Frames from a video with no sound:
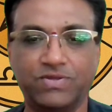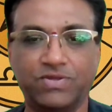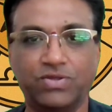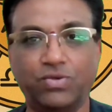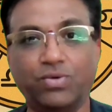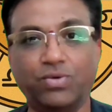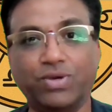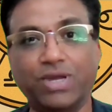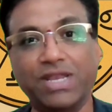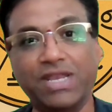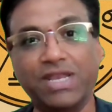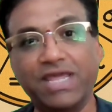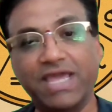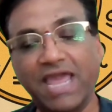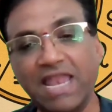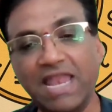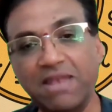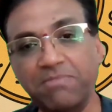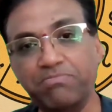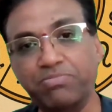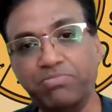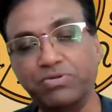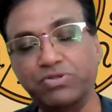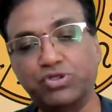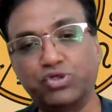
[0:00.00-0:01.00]
You can
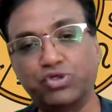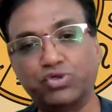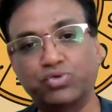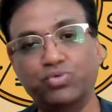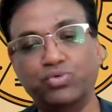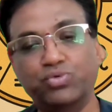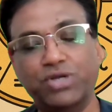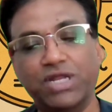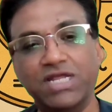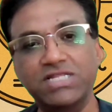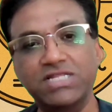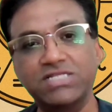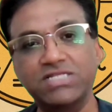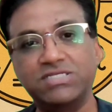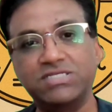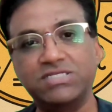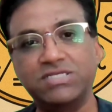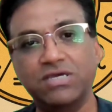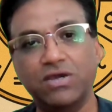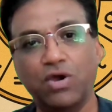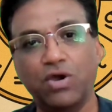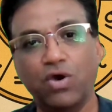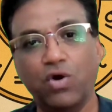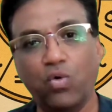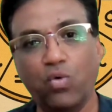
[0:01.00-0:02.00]
help students
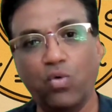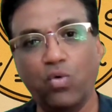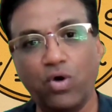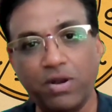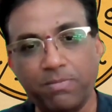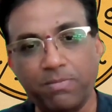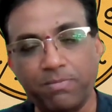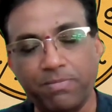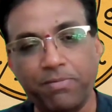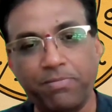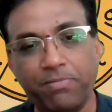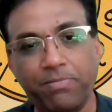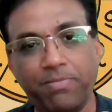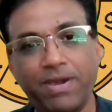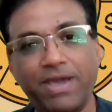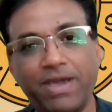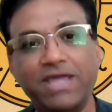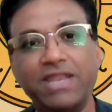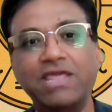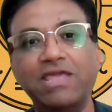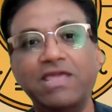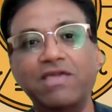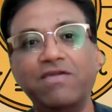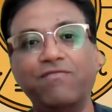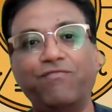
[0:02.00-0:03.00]
who are
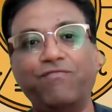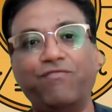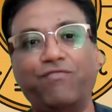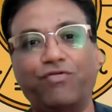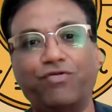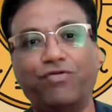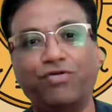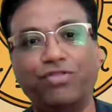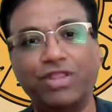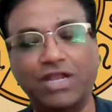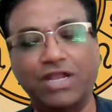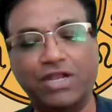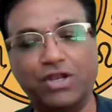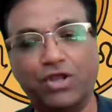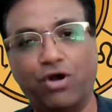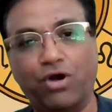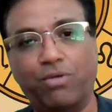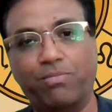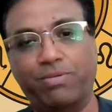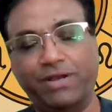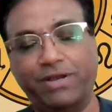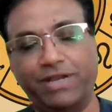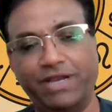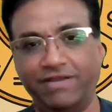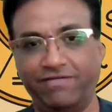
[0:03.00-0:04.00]
preparing for that
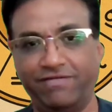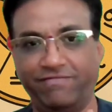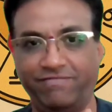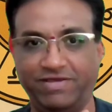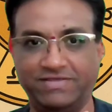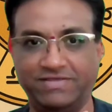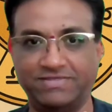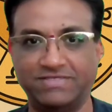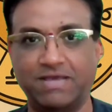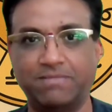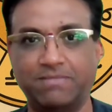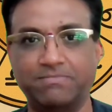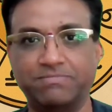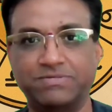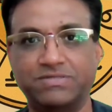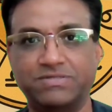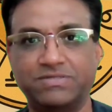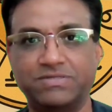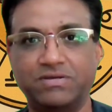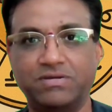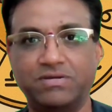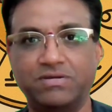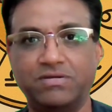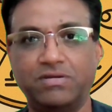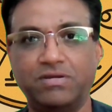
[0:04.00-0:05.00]
competitive
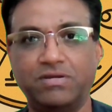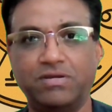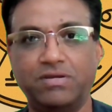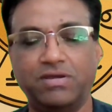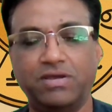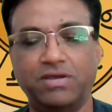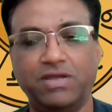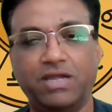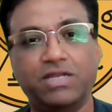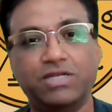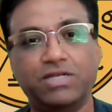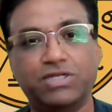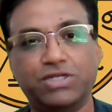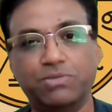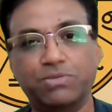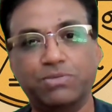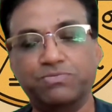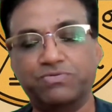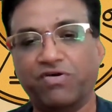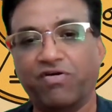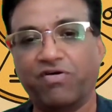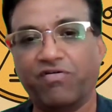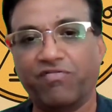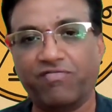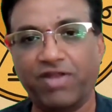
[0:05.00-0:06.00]
exams in
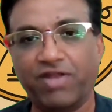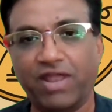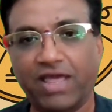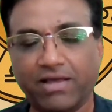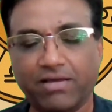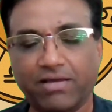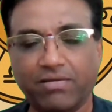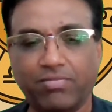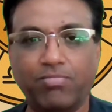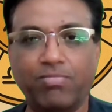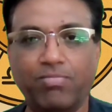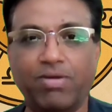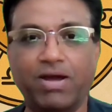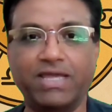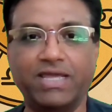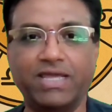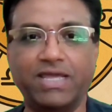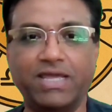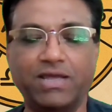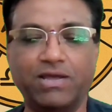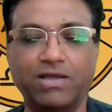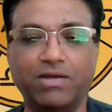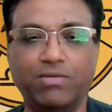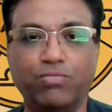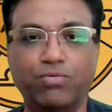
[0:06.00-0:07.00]
terms of like
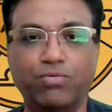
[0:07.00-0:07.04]
buying